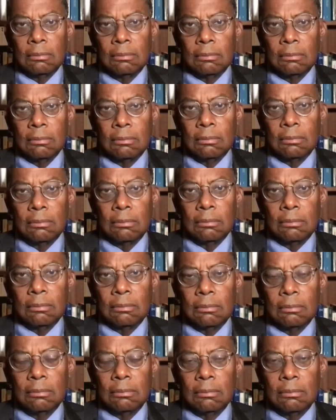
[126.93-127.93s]

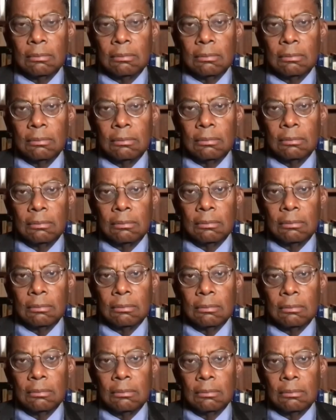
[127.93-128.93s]

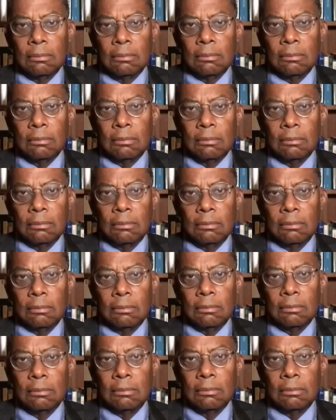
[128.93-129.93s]

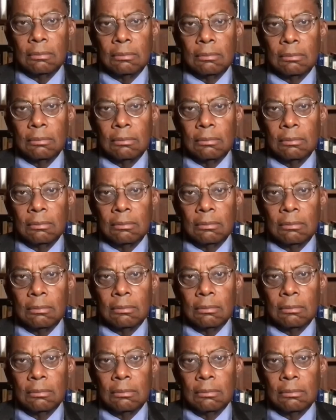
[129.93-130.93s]

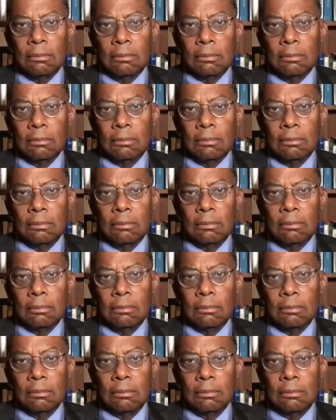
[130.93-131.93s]

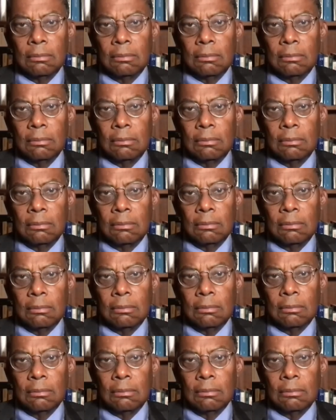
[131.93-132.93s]

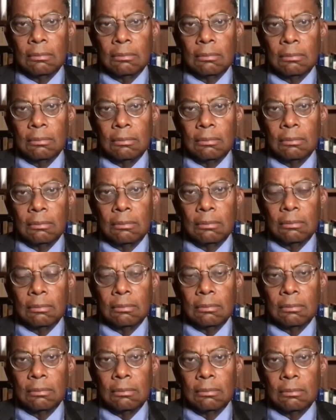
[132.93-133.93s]

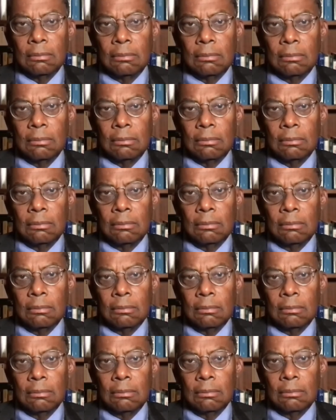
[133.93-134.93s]
The person shown says nothing.